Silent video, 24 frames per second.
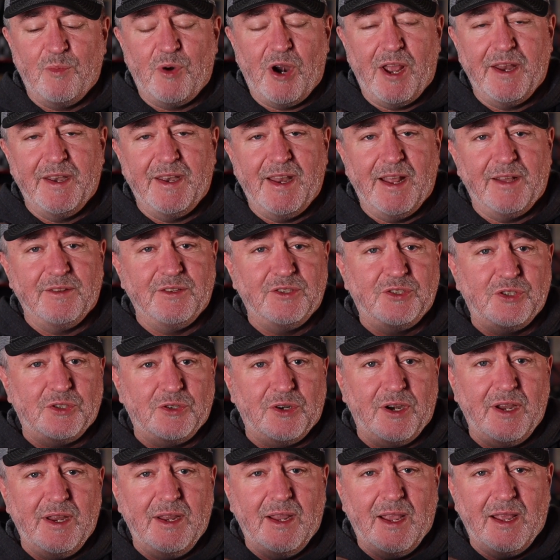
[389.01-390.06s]
riding down the
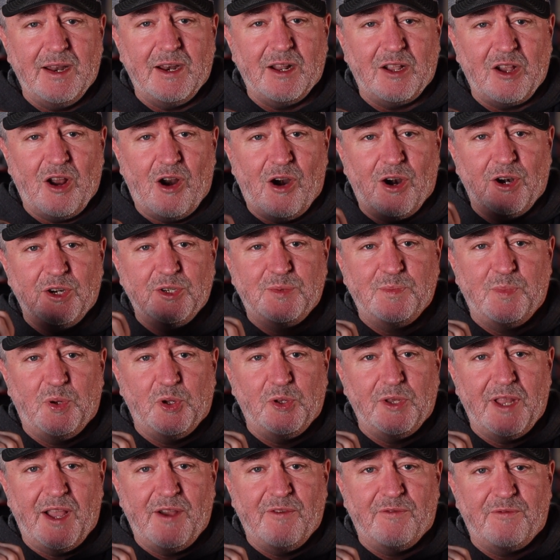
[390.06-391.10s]
street and a car's
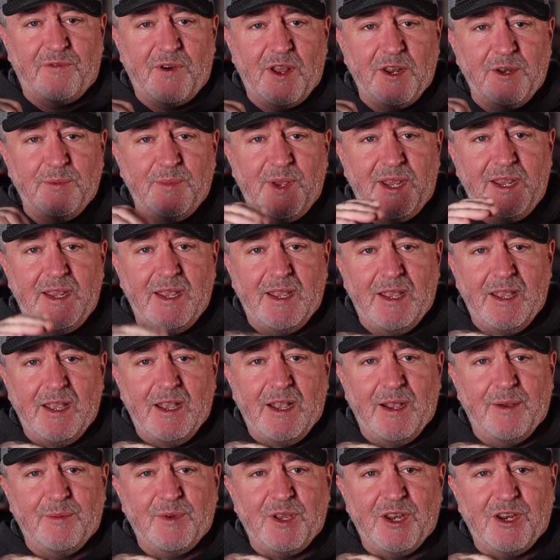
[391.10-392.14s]
pulled out in front of me.
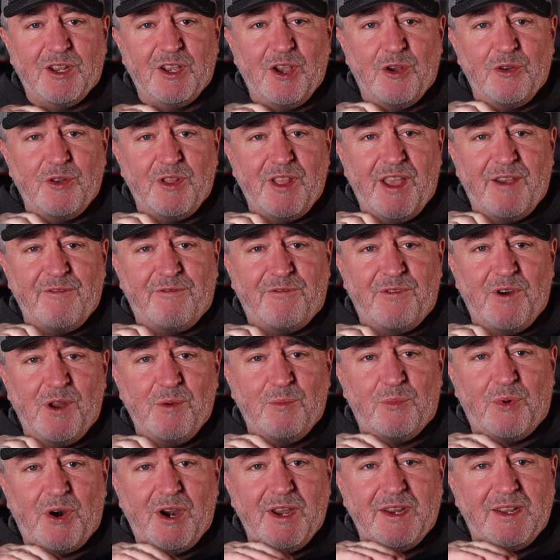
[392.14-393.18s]
I'm going to go to that
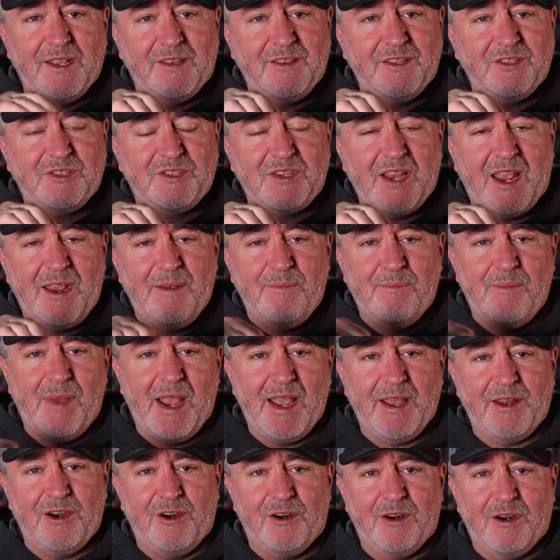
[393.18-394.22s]
front brake in the same
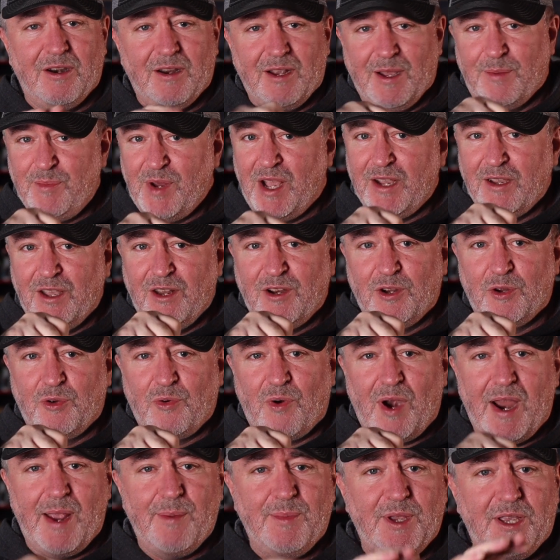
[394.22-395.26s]
manner. I'm not going to
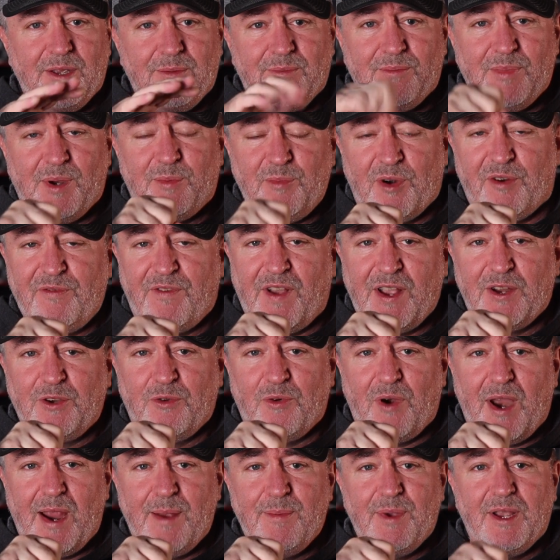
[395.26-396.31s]
grab it. Remember, if I
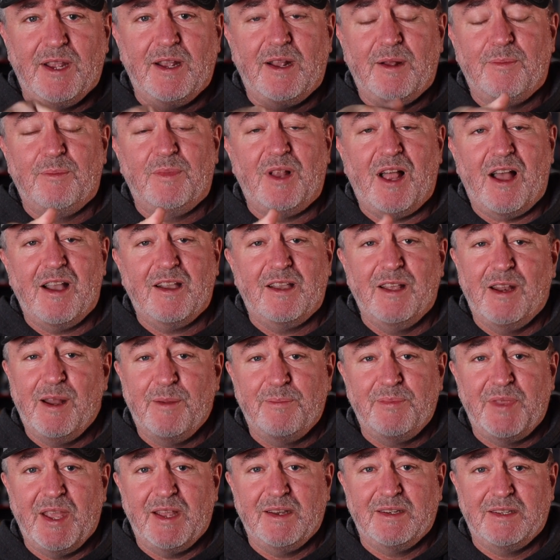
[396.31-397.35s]
grab it, I'm locking
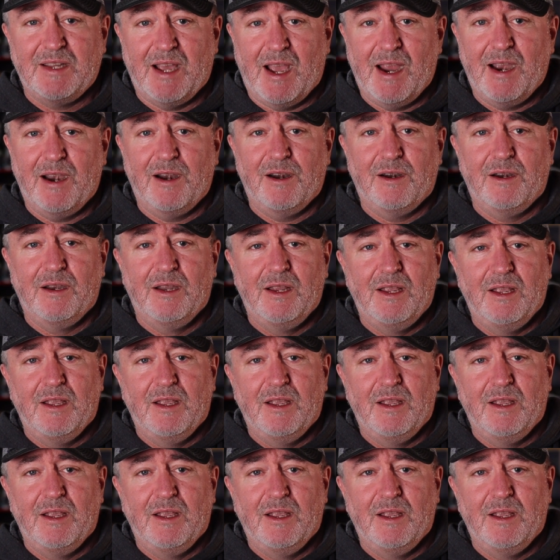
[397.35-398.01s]
up that tire.